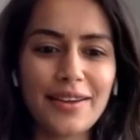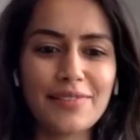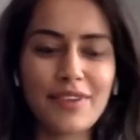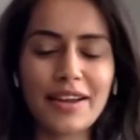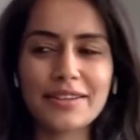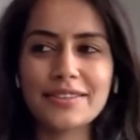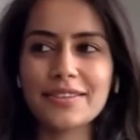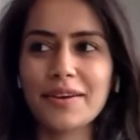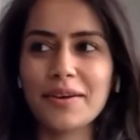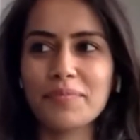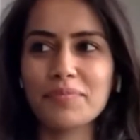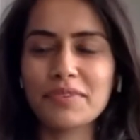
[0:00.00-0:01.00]
in fact,
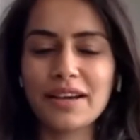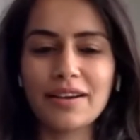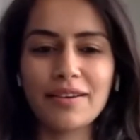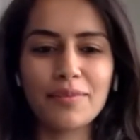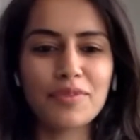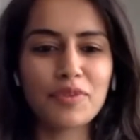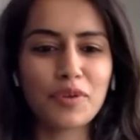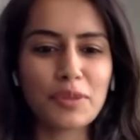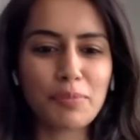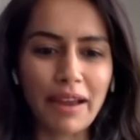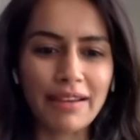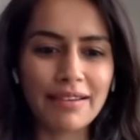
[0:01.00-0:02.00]
before
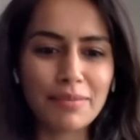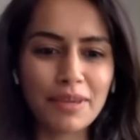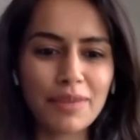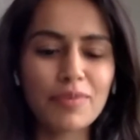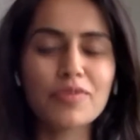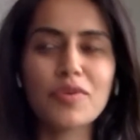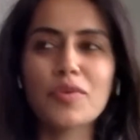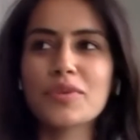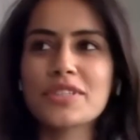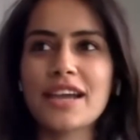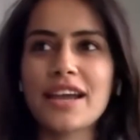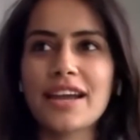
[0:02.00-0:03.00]
the pandemic, before which I